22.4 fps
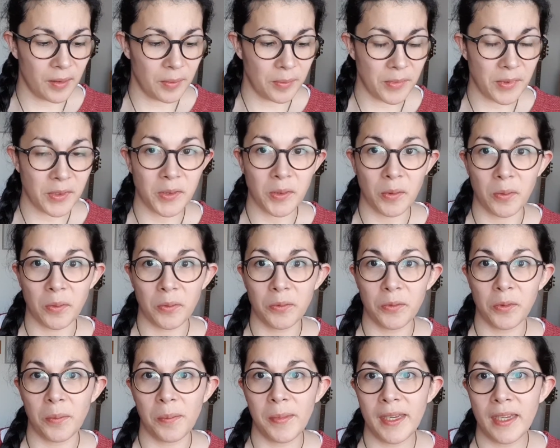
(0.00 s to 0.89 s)
So
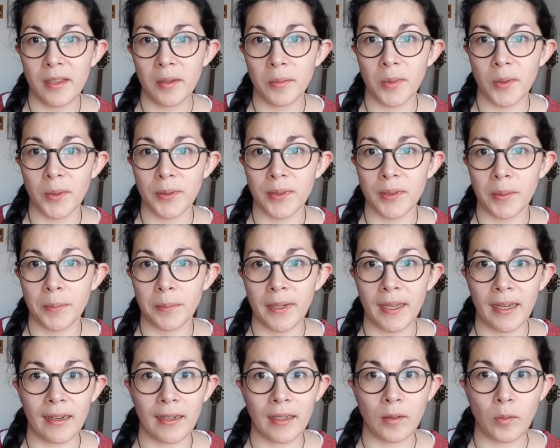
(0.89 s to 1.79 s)
for me, the most
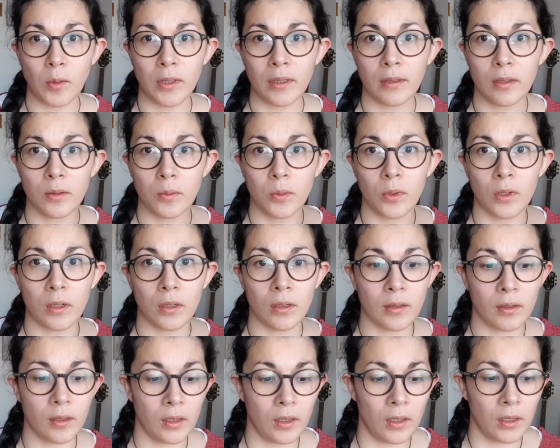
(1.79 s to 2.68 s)
compelling ones were